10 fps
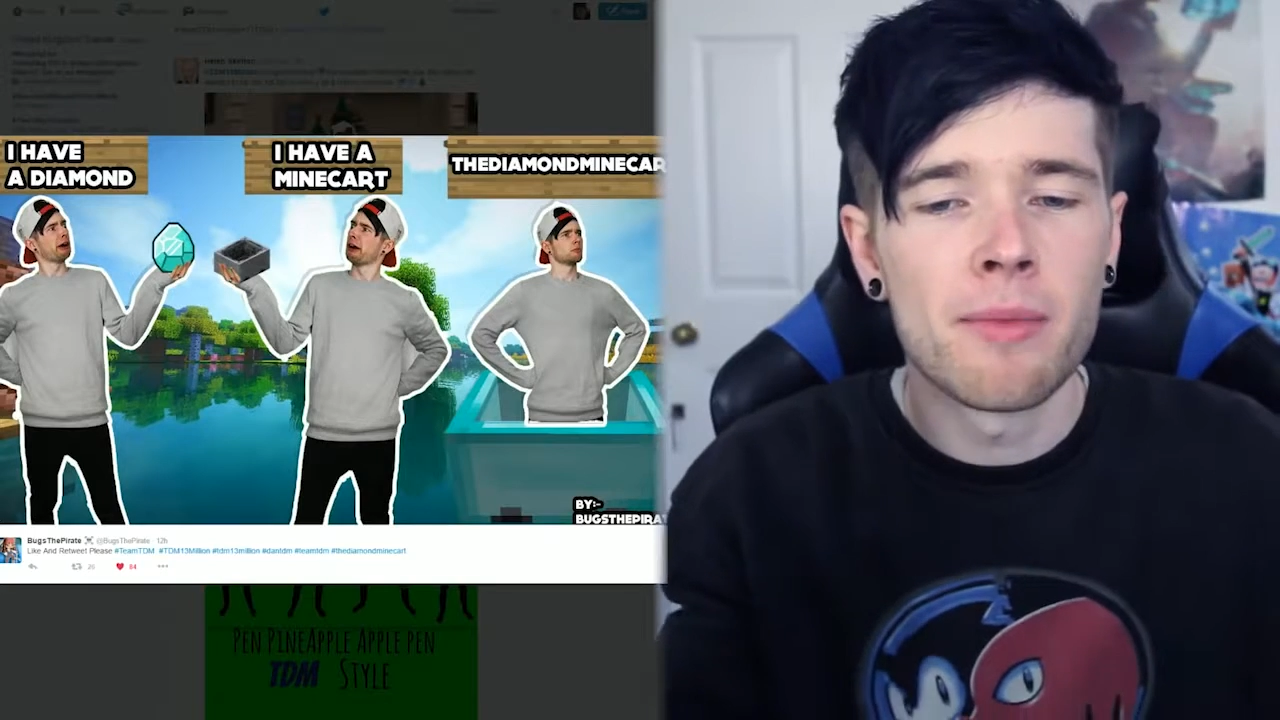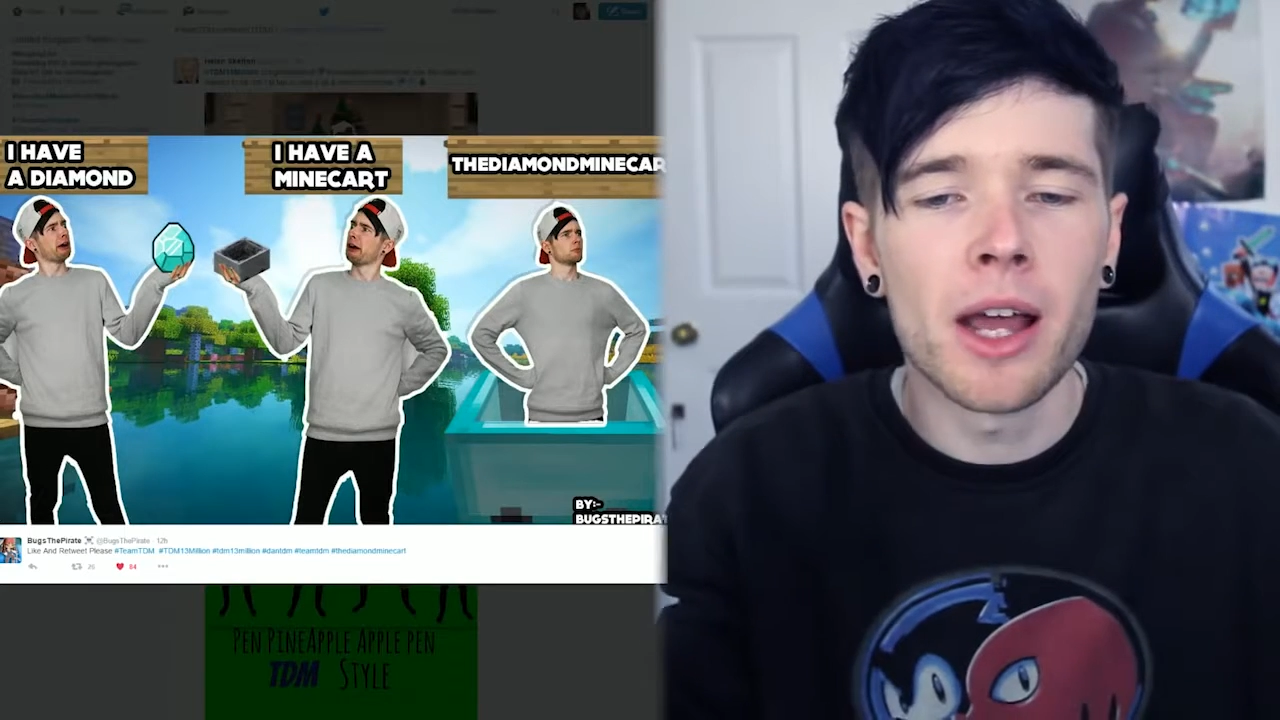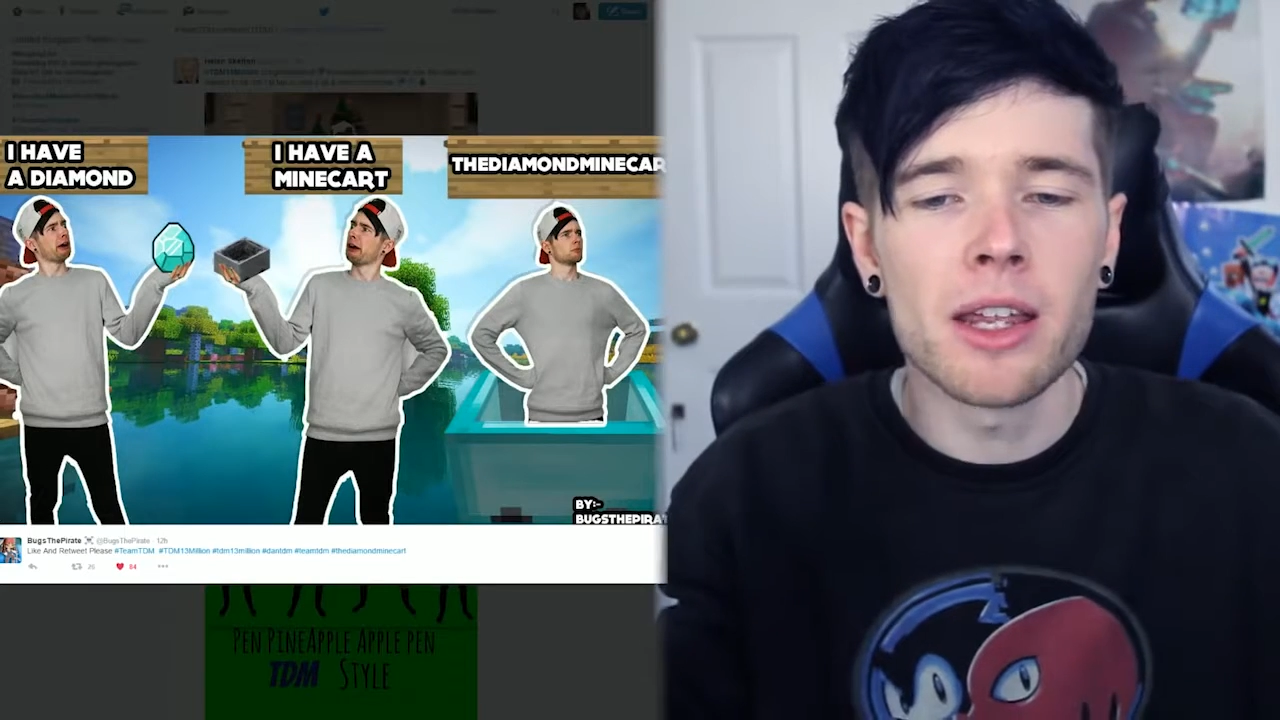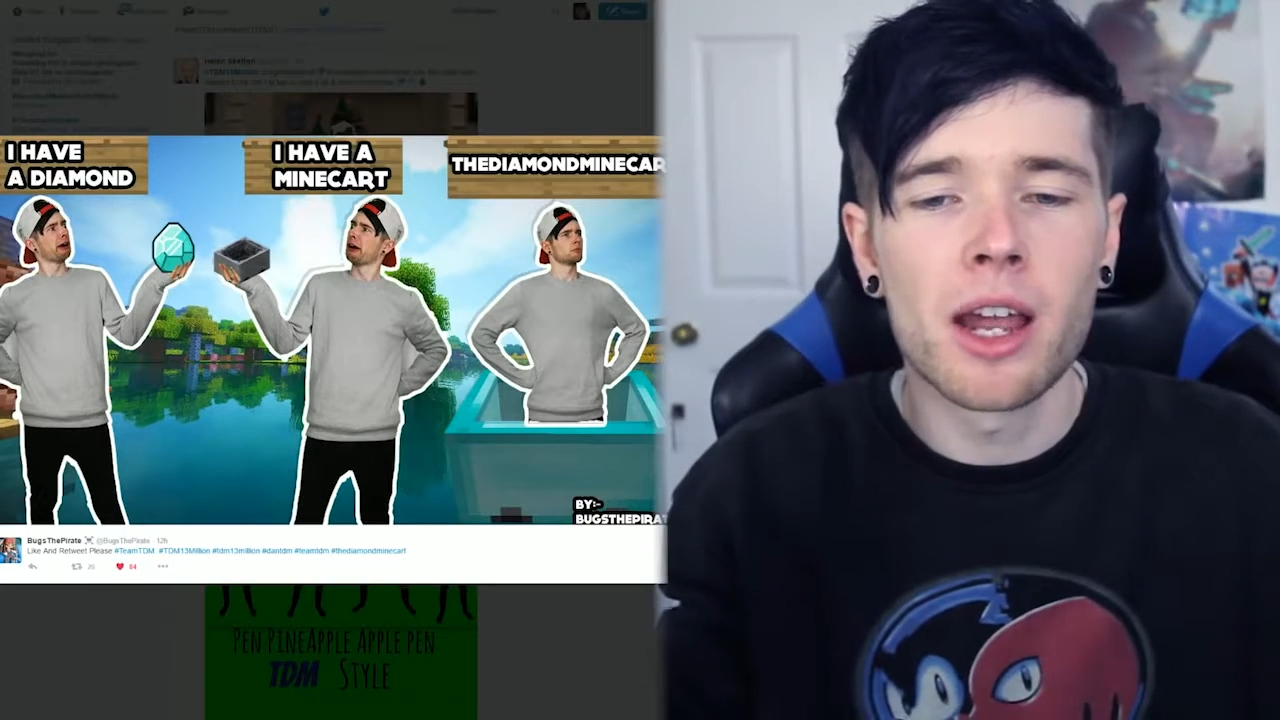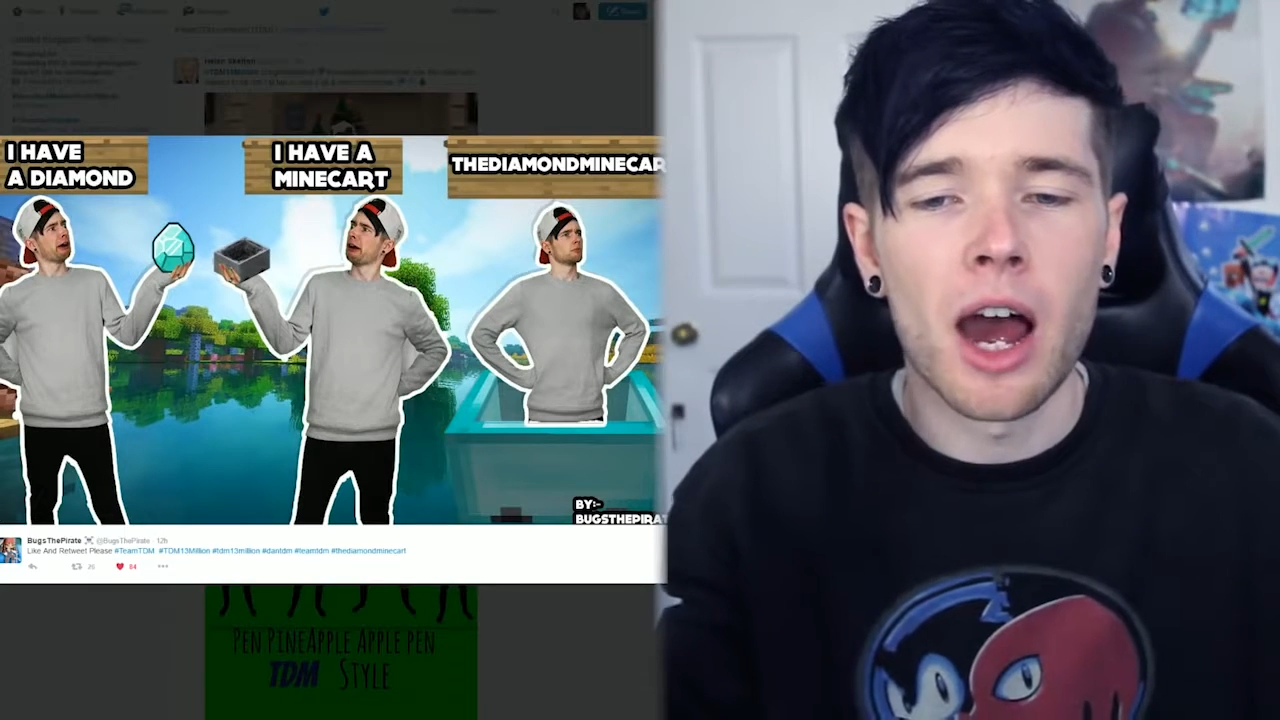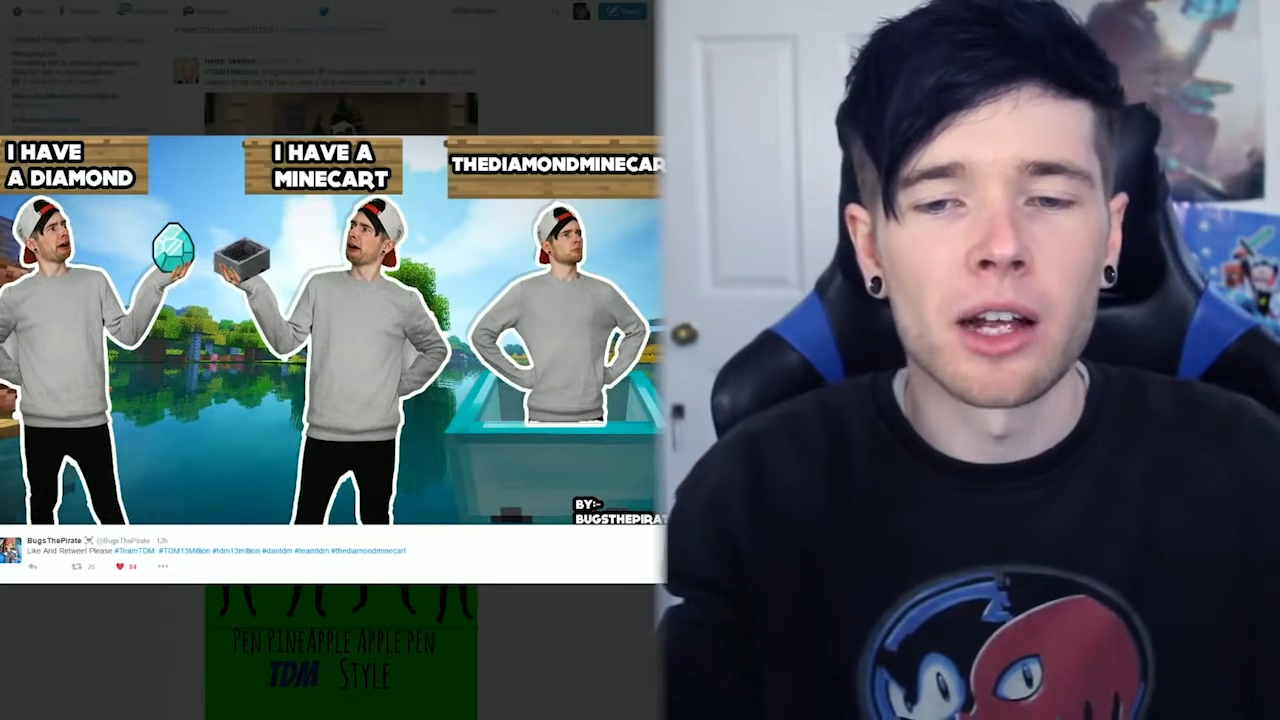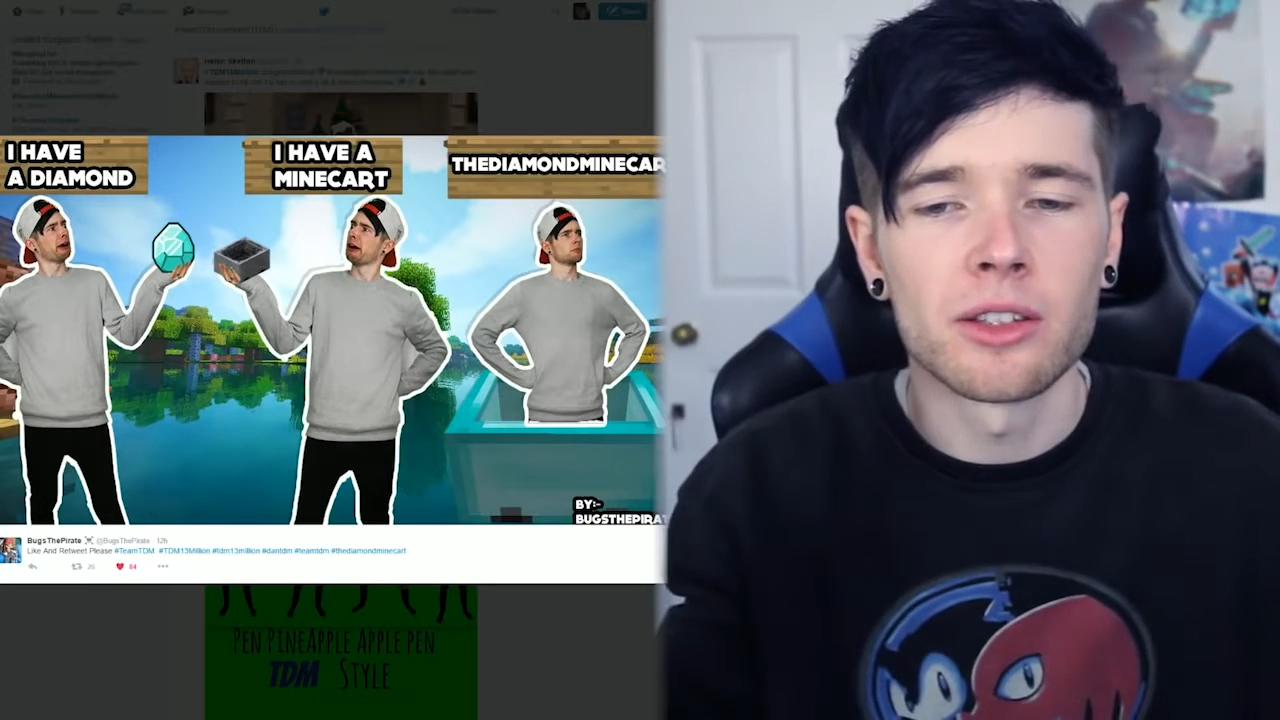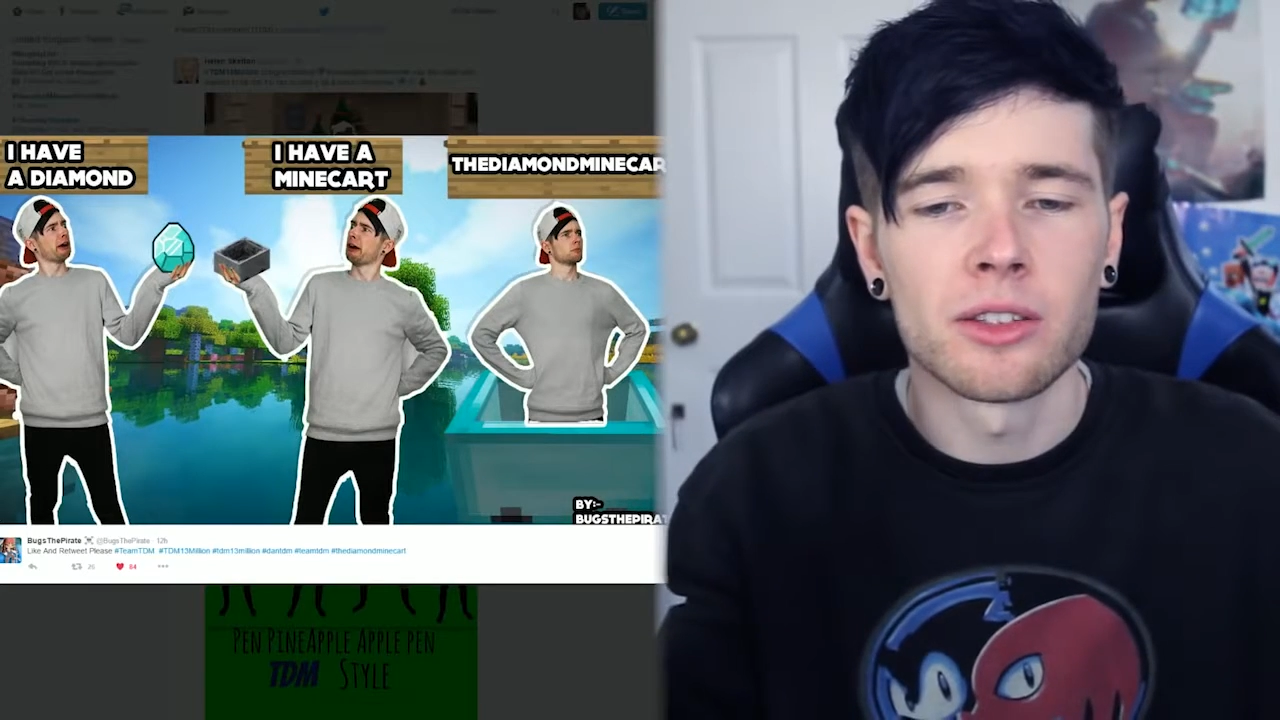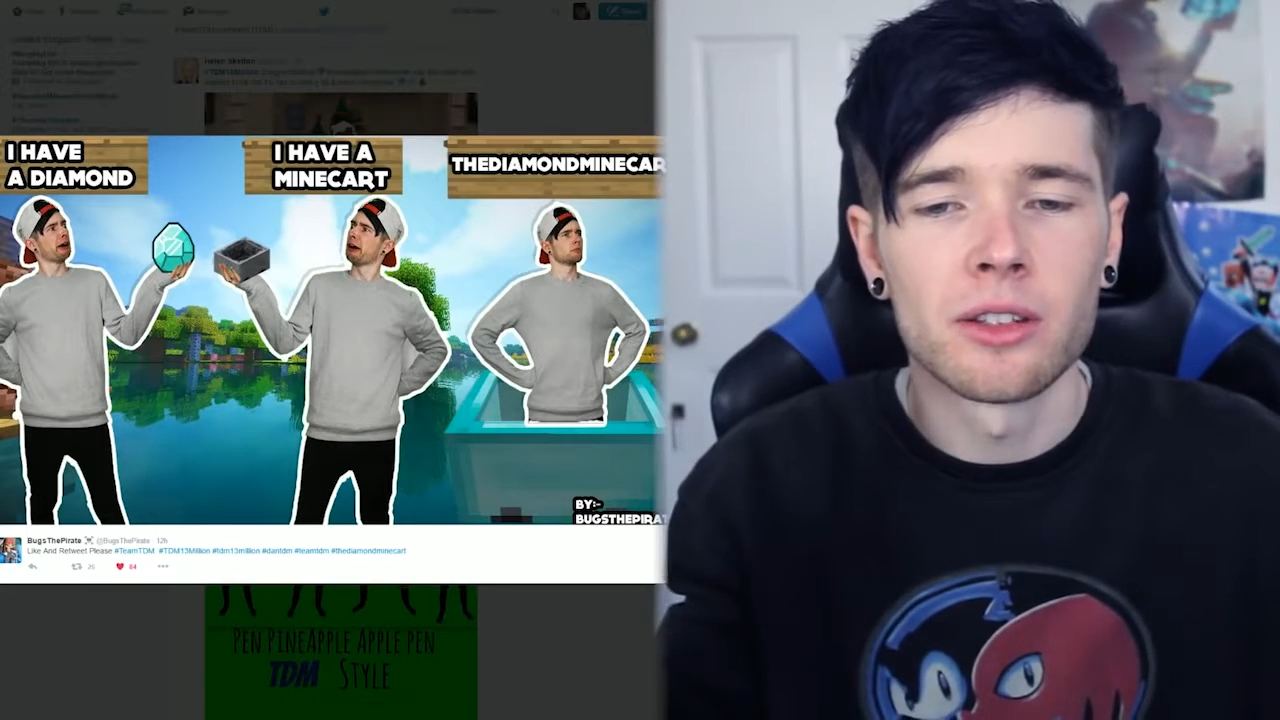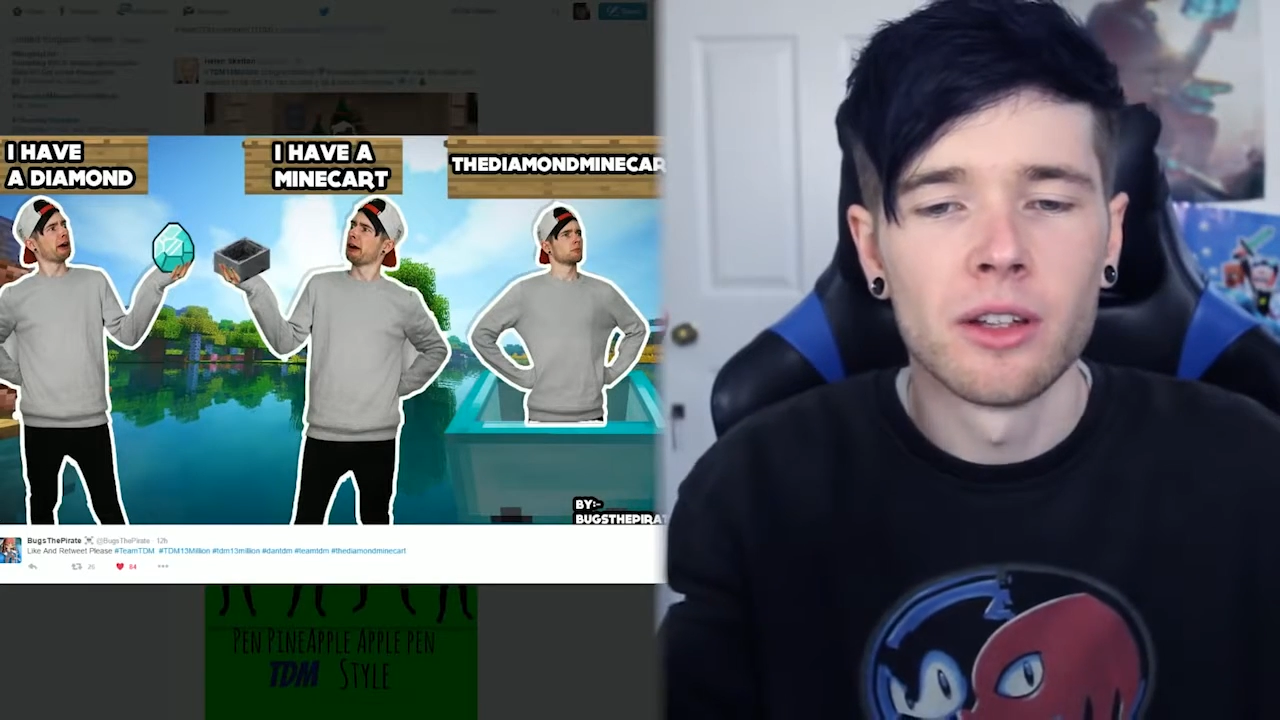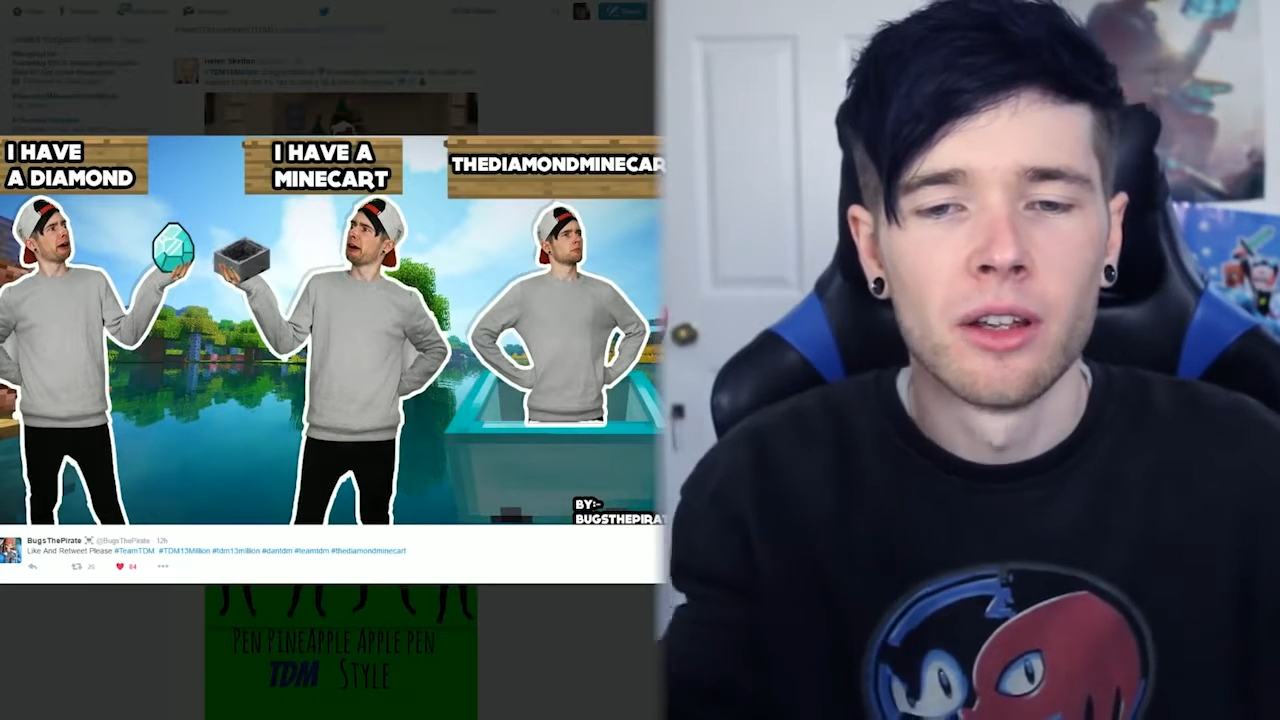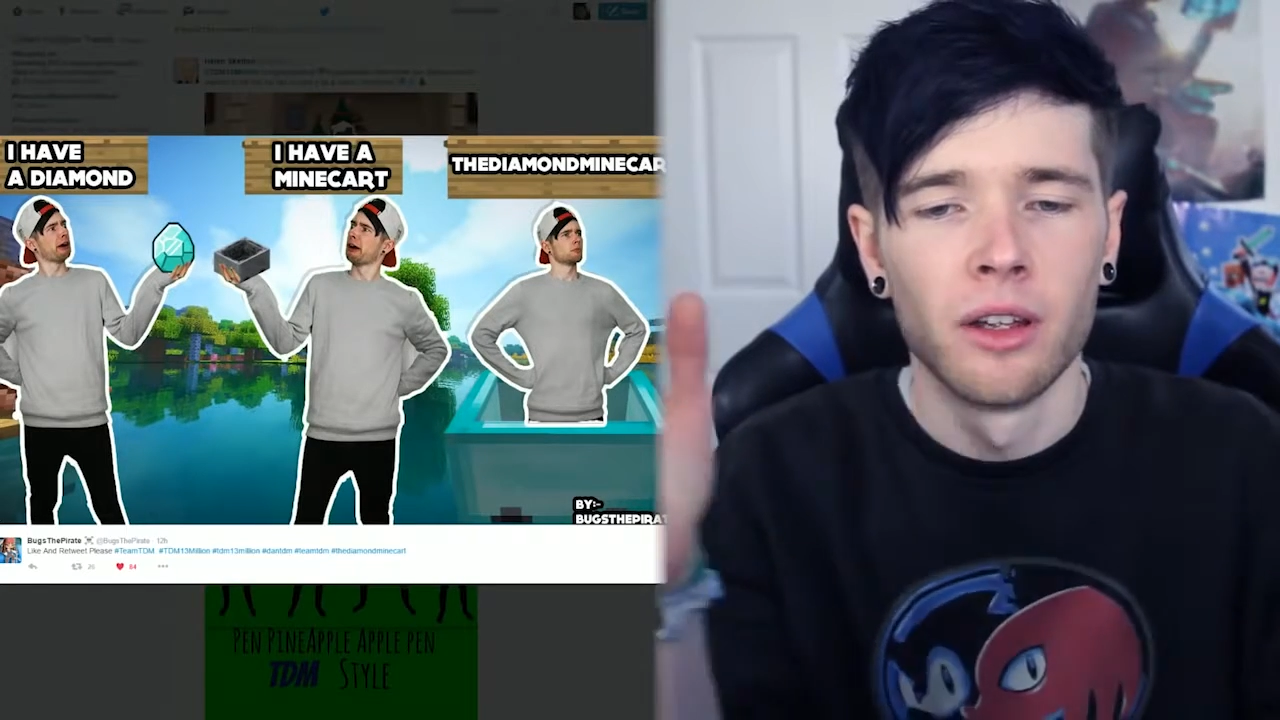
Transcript: minecart.